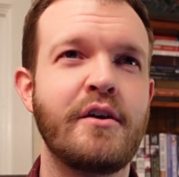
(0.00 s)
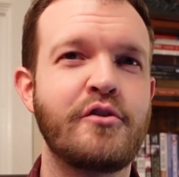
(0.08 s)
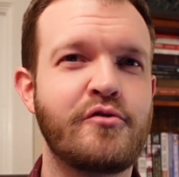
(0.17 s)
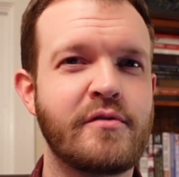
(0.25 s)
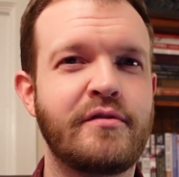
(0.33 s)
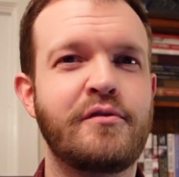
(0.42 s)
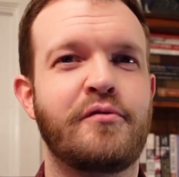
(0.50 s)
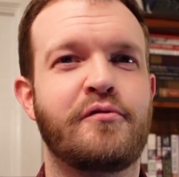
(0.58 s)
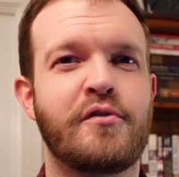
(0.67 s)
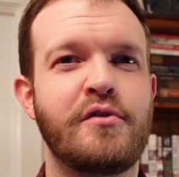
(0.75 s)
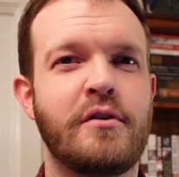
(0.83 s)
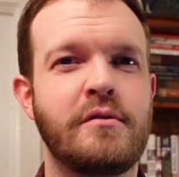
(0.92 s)

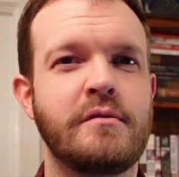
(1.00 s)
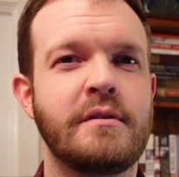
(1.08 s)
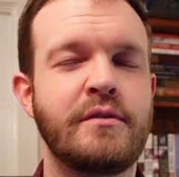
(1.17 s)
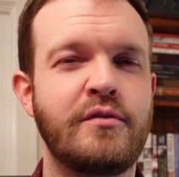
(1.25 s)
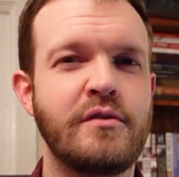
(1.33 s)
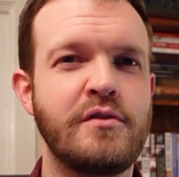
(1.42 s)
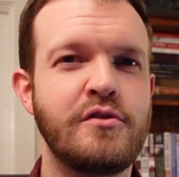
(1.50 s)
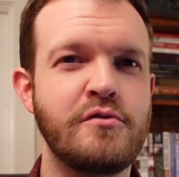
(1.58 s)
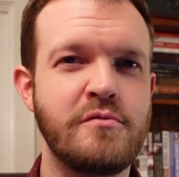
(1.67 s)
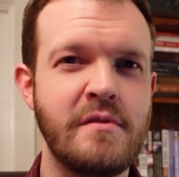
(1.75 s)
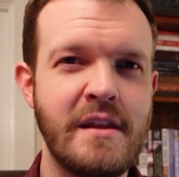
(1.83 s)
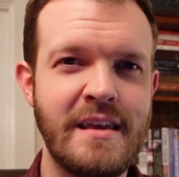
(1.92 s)
Christopher Nolan's
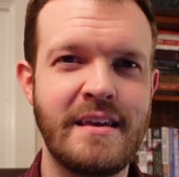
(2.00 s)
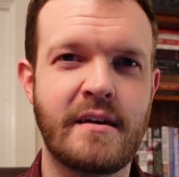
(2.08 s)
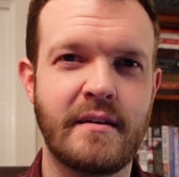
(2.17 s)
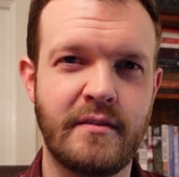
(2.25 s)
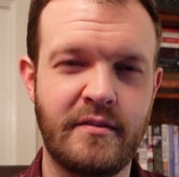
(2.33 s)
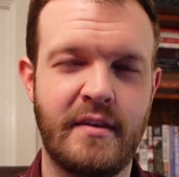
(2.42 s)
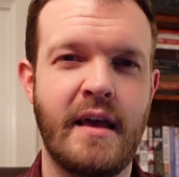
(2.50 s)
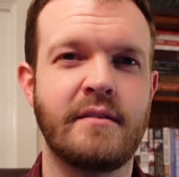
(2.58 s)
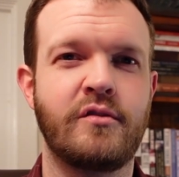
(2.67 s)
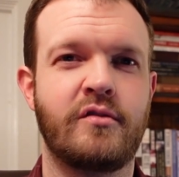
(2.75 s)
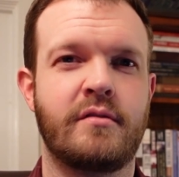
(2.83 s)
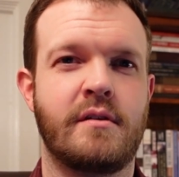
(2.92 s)
unique
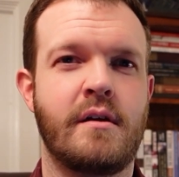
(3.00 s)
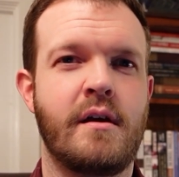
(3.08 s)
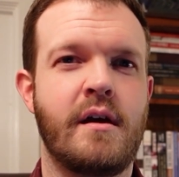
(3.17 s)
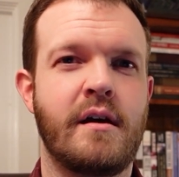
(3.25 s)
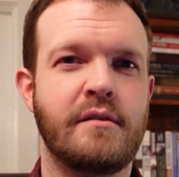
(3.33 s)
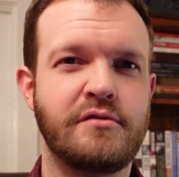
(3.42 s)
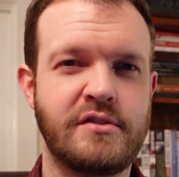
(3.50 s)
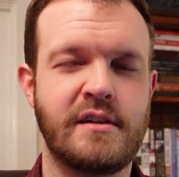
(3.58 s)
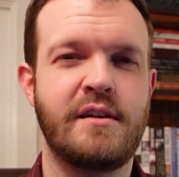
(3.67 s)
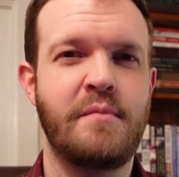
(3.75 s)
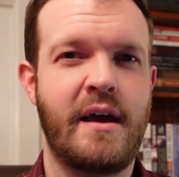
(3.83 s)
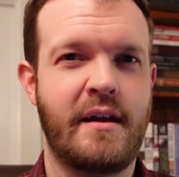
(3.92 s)
sense of
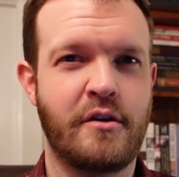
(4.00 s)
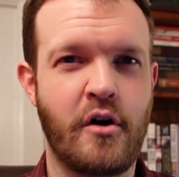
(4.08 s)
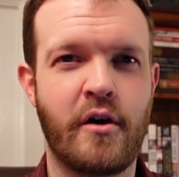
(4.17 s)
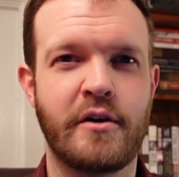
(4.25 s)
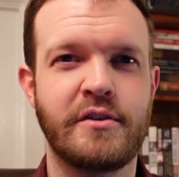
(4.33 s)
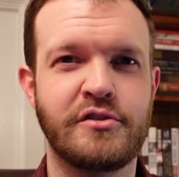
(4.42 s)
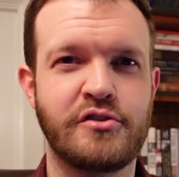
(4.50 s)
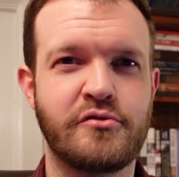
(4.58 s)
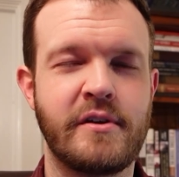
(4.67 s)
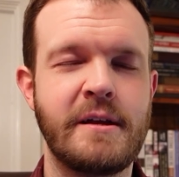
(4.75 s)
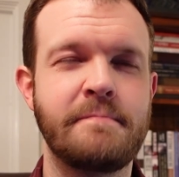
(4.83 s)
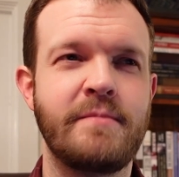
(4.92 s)
cinematic
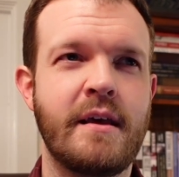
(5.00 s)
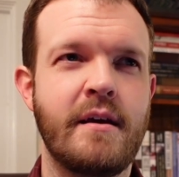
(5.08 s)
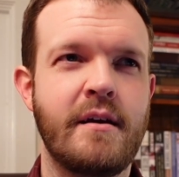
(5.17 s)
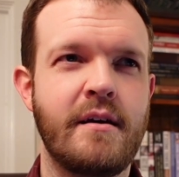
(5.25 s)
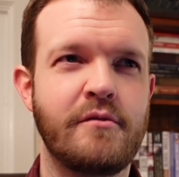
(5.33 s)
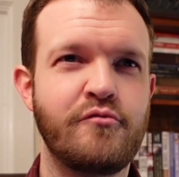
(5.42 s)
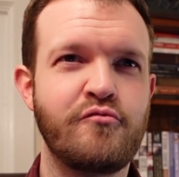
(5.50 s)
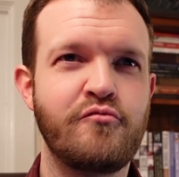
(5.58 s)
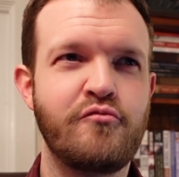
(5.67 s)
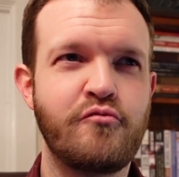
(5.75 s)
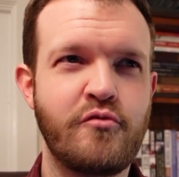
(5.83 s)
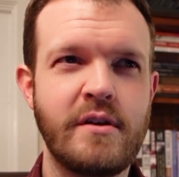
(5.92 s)
artistry
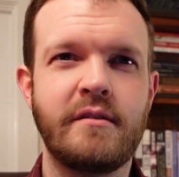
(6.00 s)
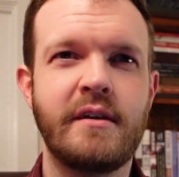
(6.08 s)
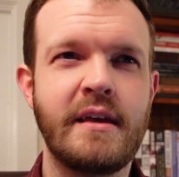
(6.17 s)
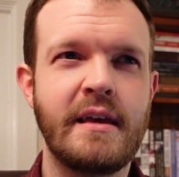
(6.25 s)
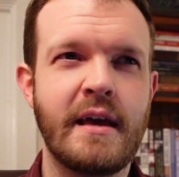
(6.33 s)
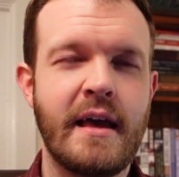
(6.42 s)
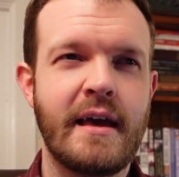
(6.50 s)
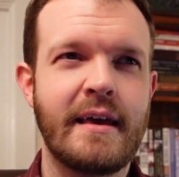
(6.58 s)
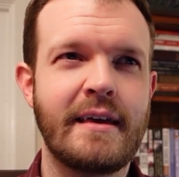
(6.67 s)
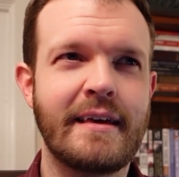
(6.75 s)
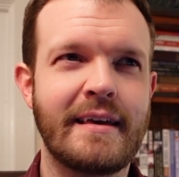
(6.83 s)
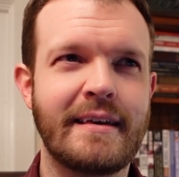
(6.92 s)
really
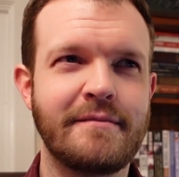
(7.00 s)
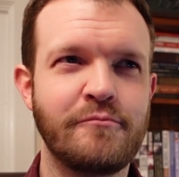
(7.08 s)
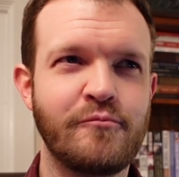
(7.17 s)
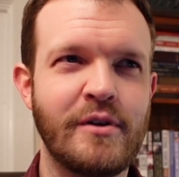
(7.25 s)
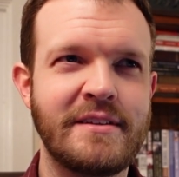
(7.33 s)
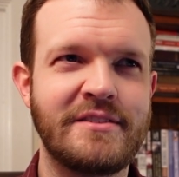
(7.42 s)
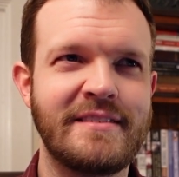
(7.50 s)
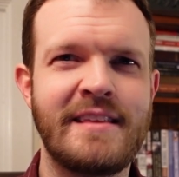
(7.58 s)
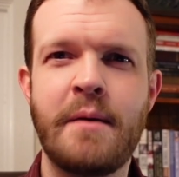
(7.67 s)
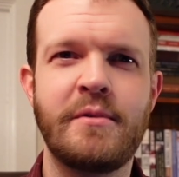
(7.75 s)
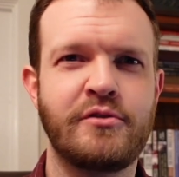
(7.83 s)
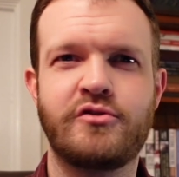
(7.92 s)
eh, was
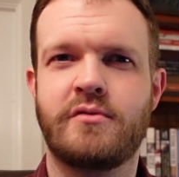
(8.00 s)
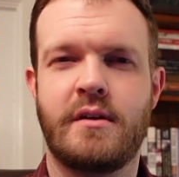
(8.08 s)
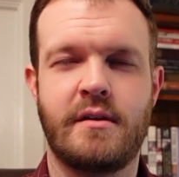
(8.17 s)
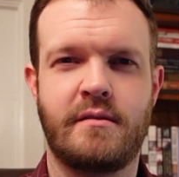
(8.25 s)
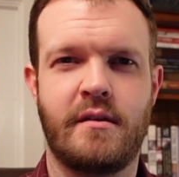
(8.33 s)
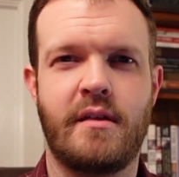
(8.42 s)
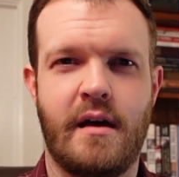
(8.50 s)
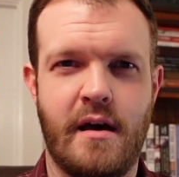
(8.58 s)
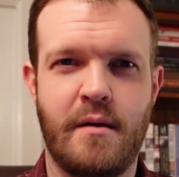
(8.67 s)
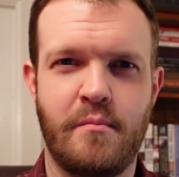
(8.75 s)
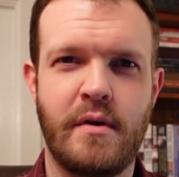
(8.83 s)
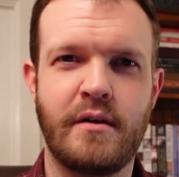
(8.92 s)
demonstrated to the
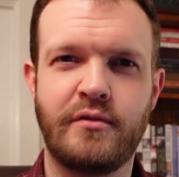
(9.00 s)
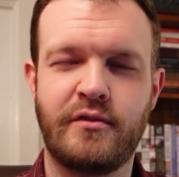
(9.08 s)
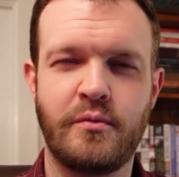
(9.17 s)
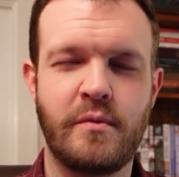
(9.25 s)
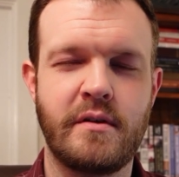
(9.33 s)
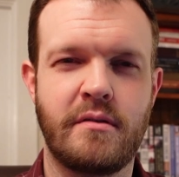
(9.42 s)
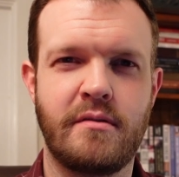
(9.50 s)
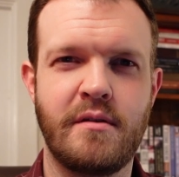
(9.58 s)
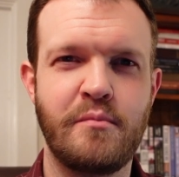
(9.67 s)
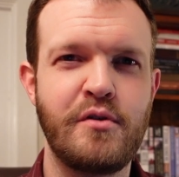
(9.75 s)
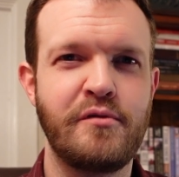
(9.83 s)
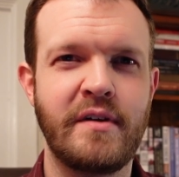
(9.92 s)
utmost with
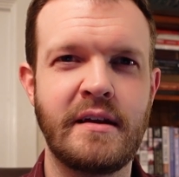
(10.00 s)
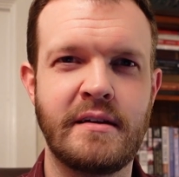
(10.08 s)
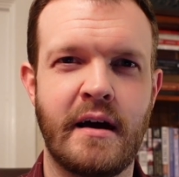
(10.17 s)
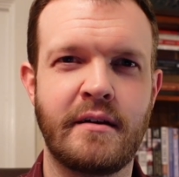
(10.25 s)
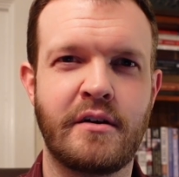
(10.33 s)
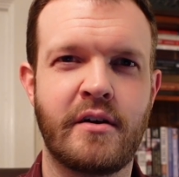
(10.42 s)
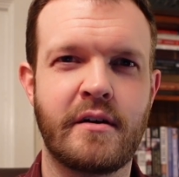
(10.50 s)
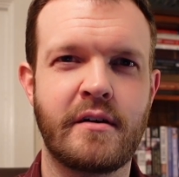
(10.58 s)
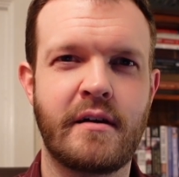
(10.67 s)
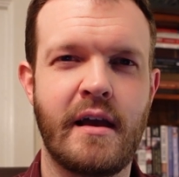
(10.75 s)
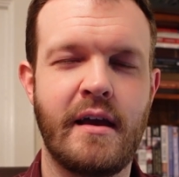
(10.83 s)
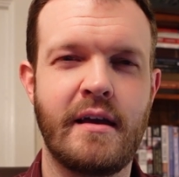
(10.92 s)
the movie
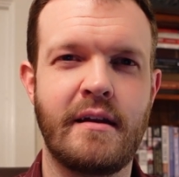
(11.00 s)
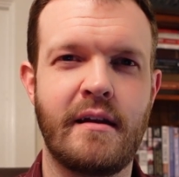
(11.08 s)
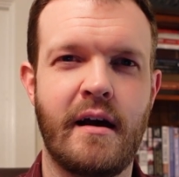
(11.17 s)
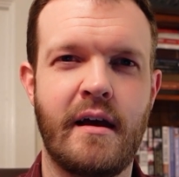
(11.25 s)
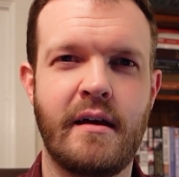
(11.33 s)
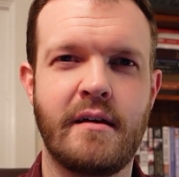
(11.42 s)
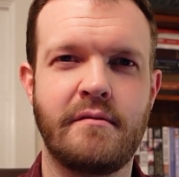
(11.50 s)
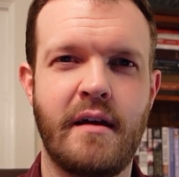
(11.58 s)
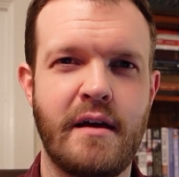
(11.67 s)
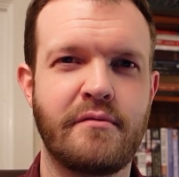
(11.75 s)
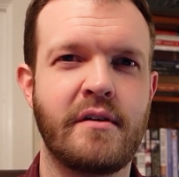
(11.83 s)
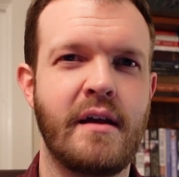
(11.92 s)
Dunkirk, and I have
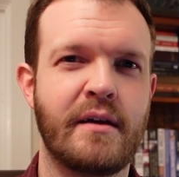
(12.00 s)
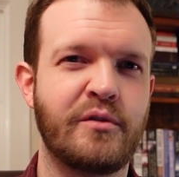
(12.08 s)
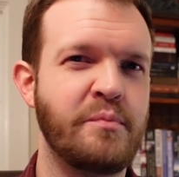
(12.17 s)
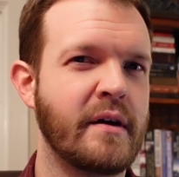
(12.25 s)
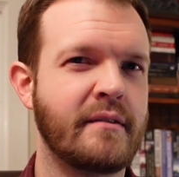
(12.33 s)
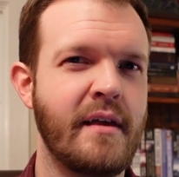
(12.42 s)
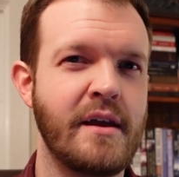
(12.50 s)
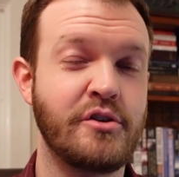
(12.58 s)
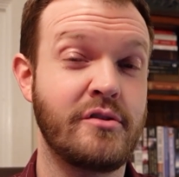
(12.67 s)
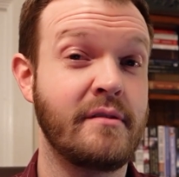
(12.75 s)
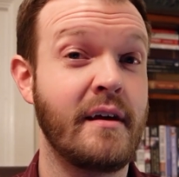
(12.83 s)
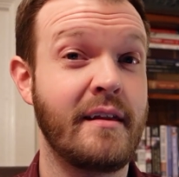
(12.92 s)
every
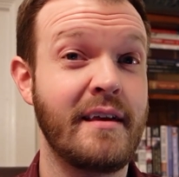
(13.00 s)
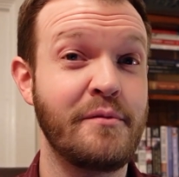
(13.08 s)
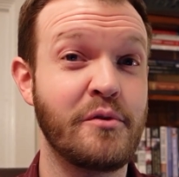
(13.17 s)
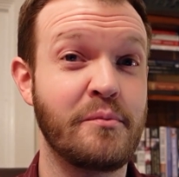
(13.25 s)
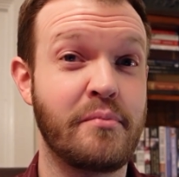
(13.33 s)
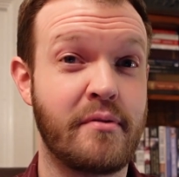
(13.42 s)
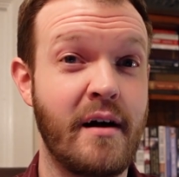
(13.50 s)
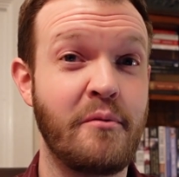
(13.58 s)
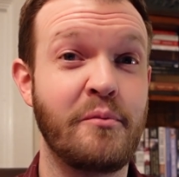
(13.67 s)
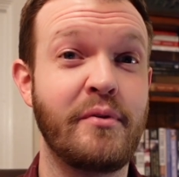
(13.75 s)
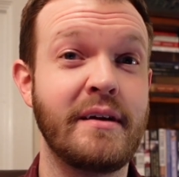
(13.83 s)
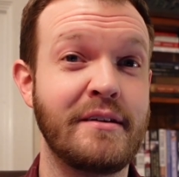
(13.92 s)
expectation that he will
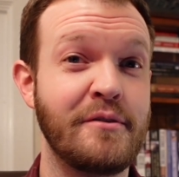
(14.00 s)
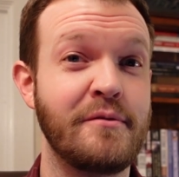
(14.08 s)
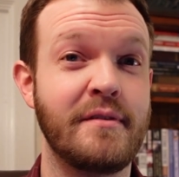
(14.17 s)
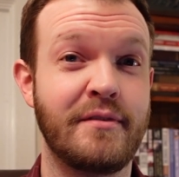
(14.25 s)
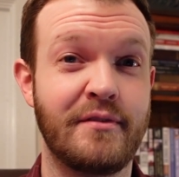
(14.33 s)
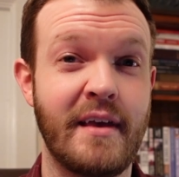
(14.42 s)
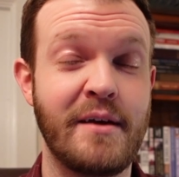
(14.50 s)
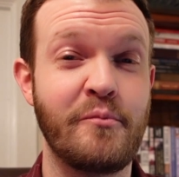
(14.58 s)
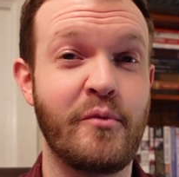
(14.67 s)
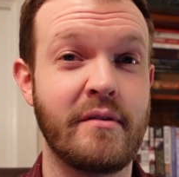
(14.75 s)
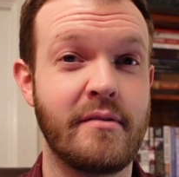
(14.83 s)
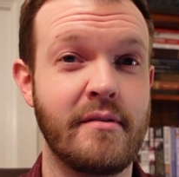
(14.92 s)
probably do the
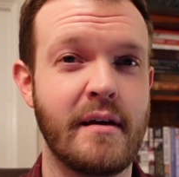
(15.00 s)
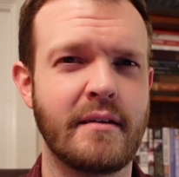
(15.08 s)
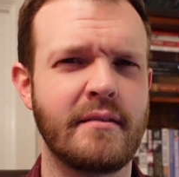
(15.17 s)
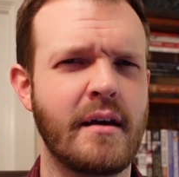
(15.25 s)
same with this.